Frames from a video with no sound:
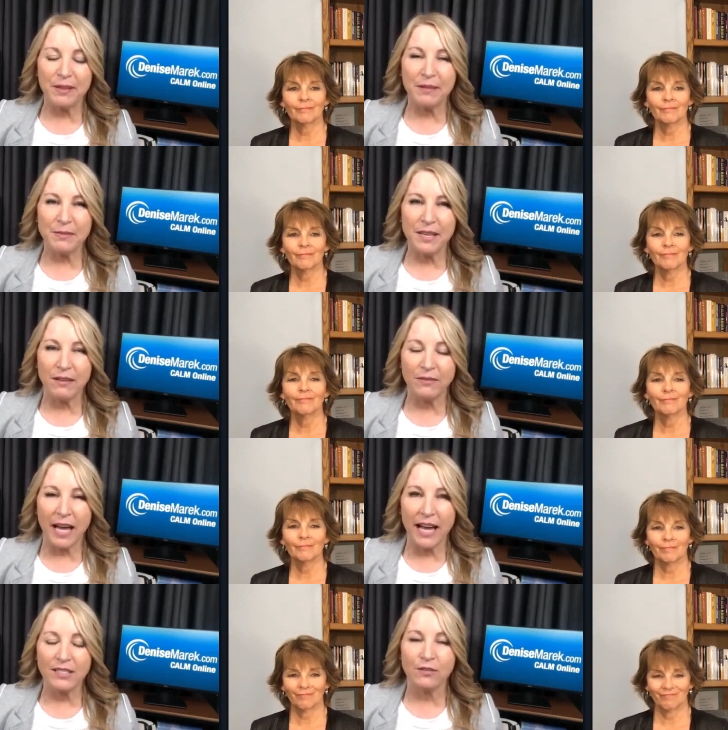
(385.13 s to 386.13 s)
Speaker 1: they put
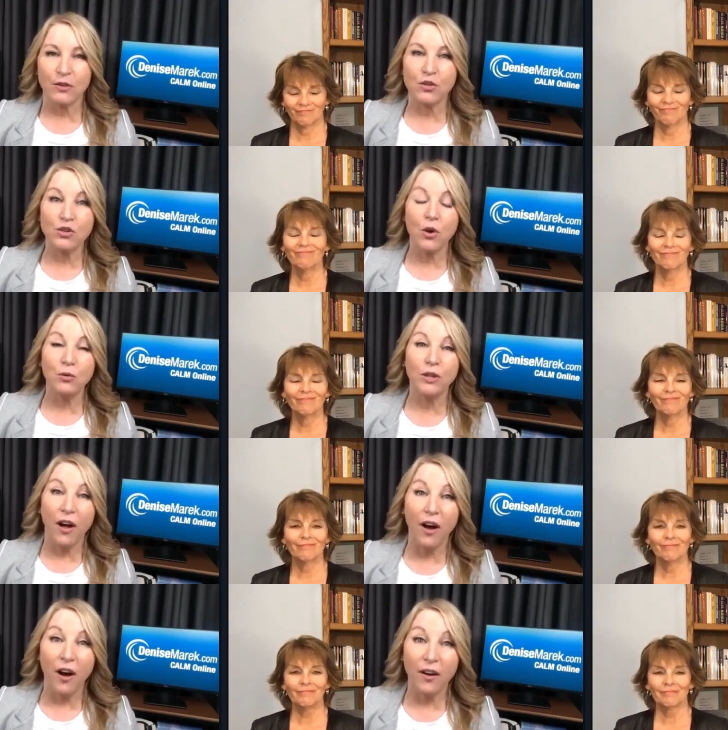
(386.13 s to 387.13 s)
themselves last for so
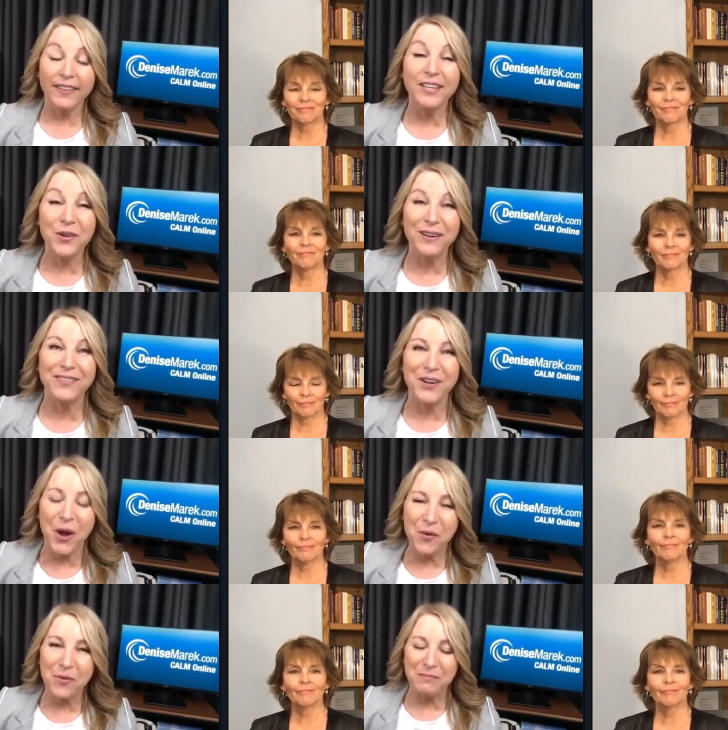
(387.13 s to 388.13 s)
long, they don't
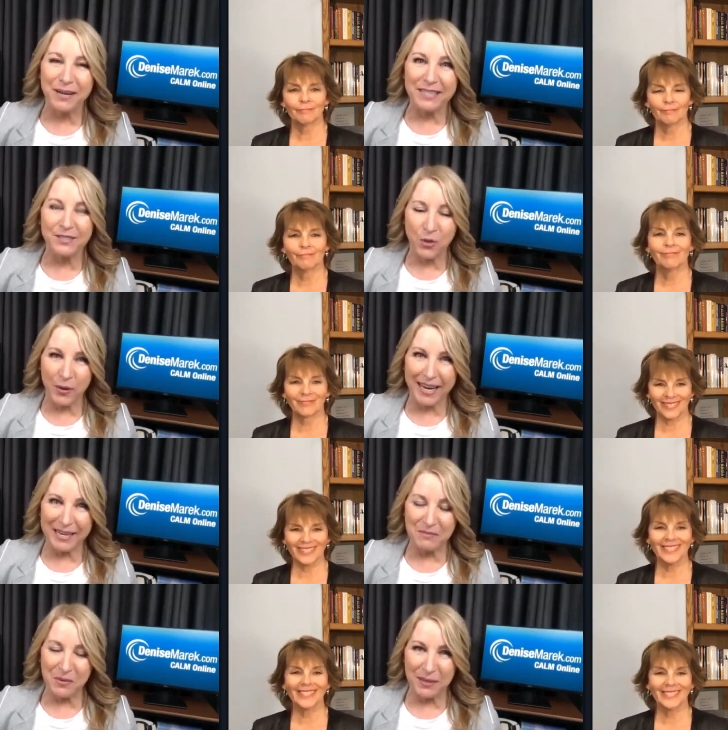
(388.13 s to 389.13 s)
even know what brings joy
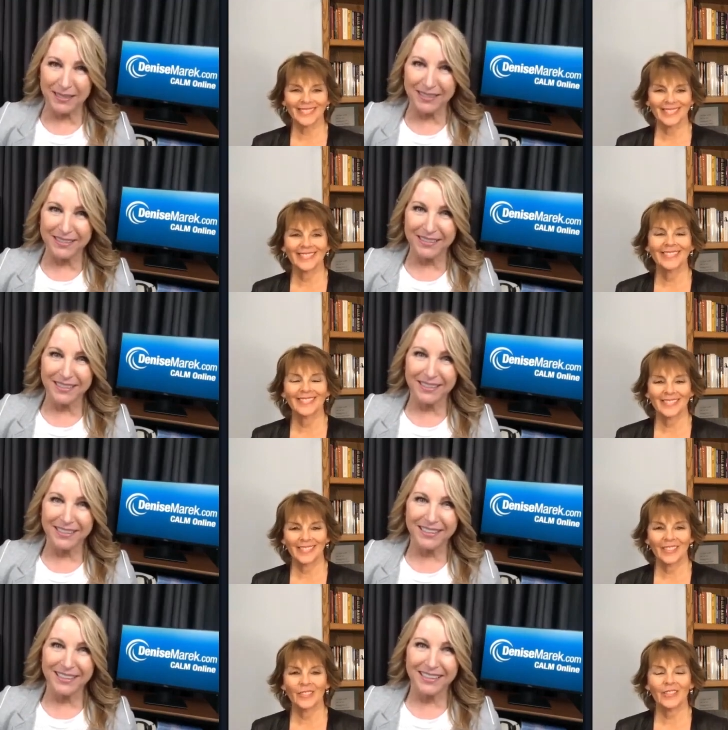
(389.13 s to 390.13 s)
anymore.
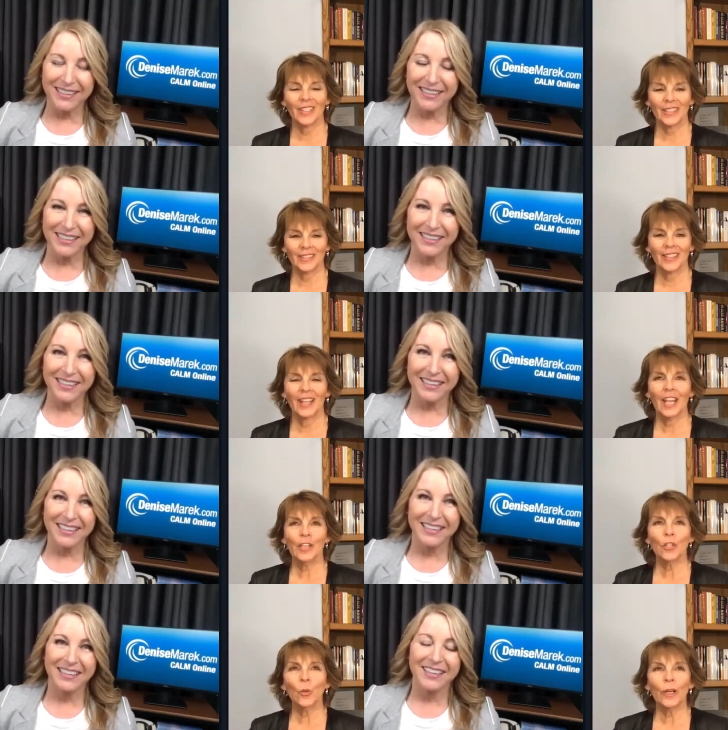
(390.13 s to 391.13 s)
Right.
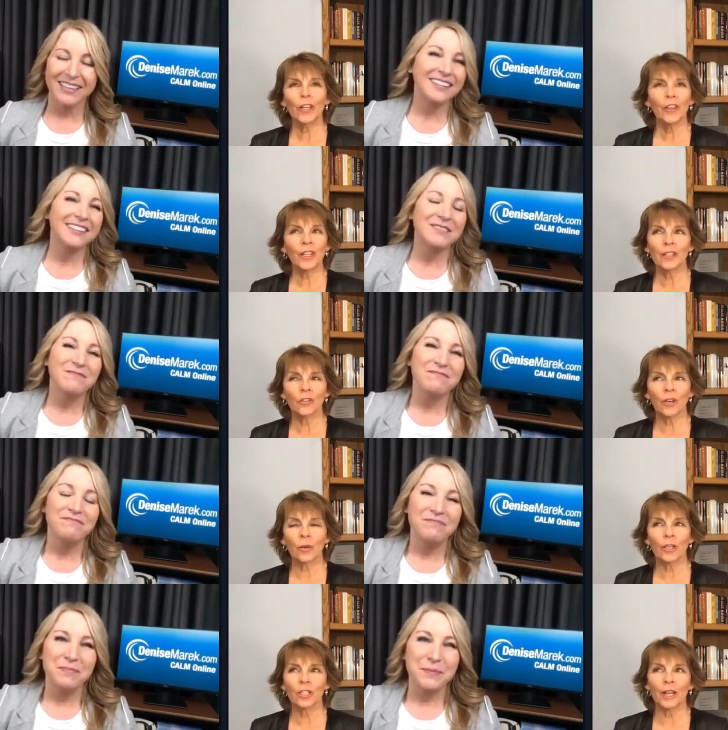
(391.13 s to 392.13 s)
Speaker 2: So one of the things, great
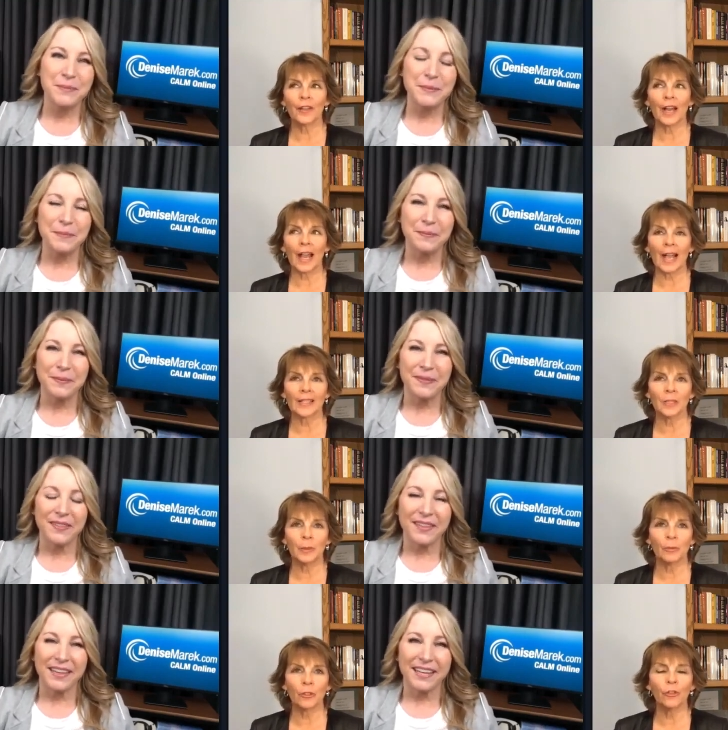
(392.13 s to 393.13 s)
question, that I ask
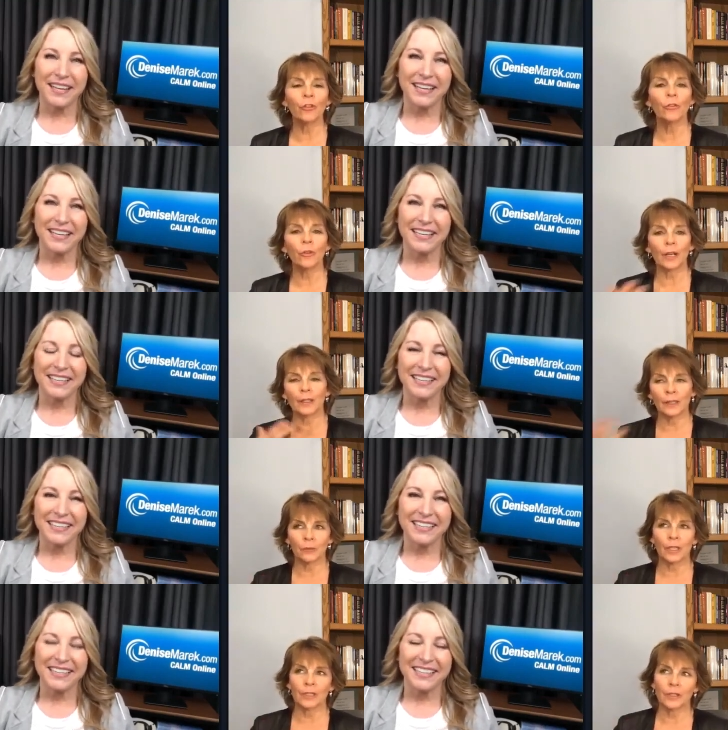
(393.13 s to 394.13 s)
people to do uh,
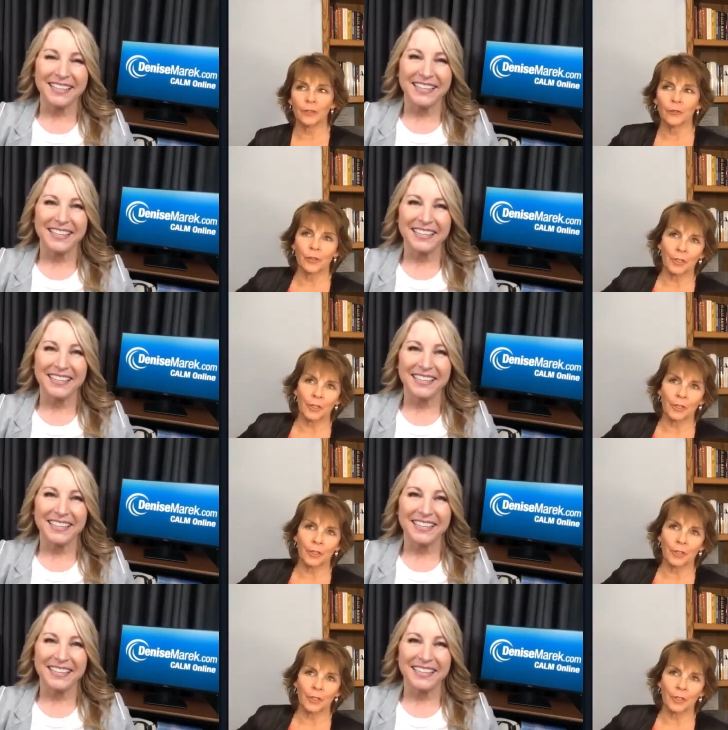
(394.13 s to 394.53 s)
is,